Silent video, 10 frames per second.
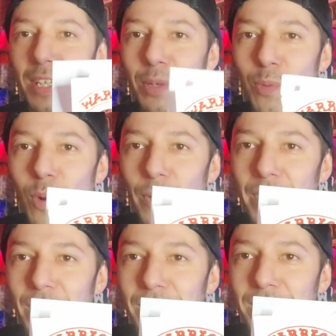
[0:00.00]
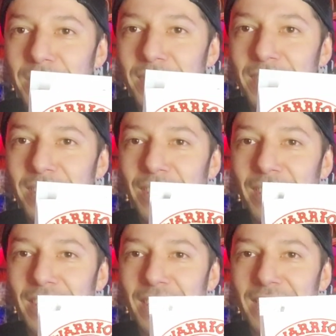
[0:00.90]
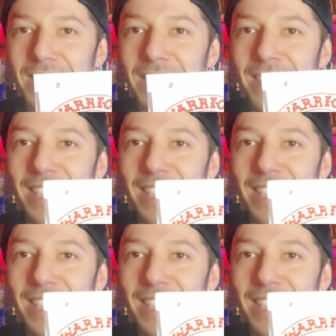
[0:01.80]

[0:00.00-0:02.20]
the Warriors. Look at this.